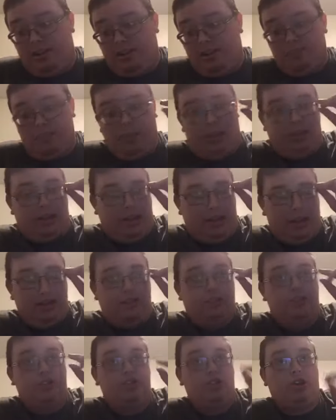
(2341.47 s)

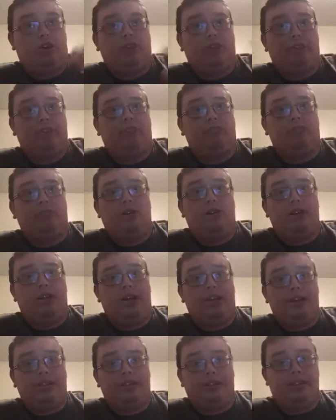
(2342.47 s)
because Jonah did wrong,
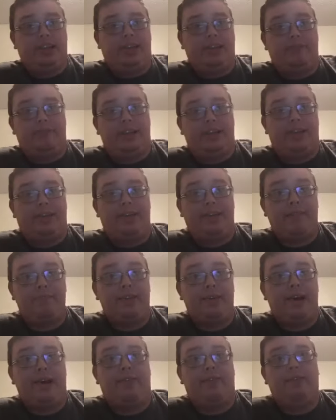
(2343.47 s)
his sin found him
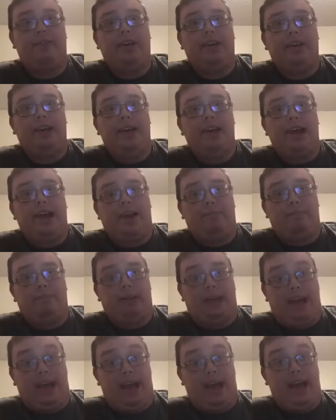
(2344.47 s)
out,
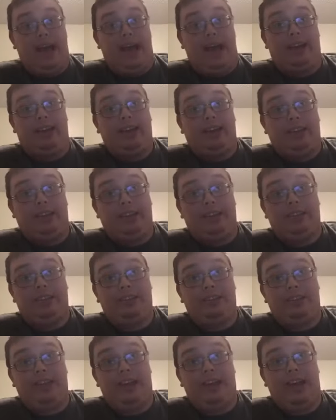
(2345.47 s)
and his
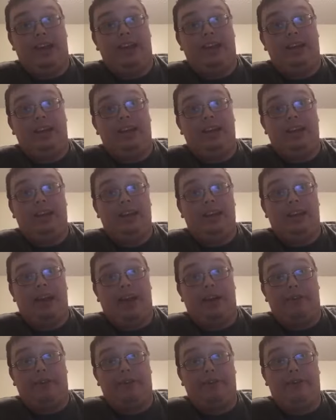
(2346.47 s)
sin
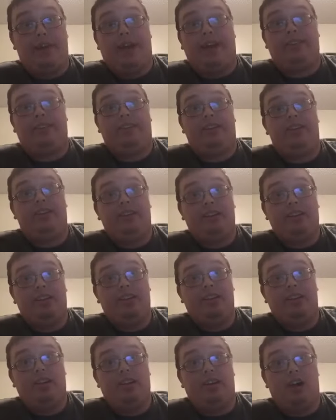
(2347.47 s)
affected
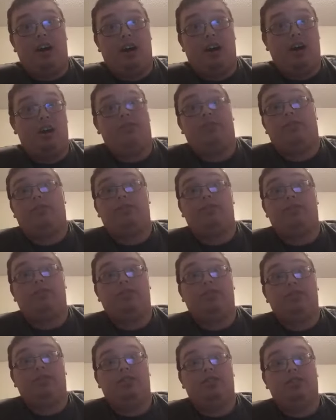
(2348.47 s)
others.
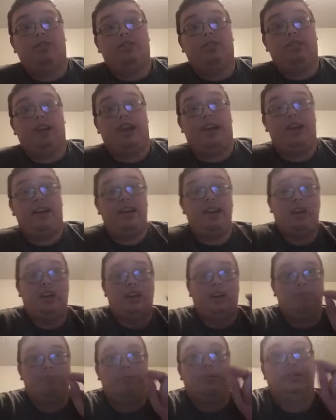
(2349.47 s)
Okay?
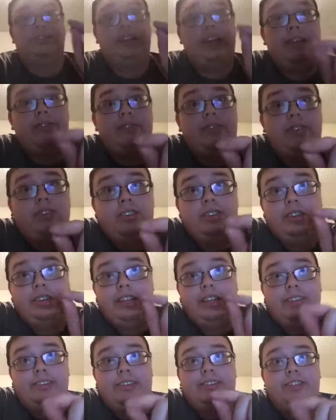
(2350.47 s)
Believer,
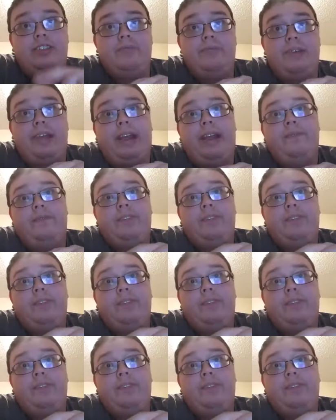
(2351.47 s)
listen to me.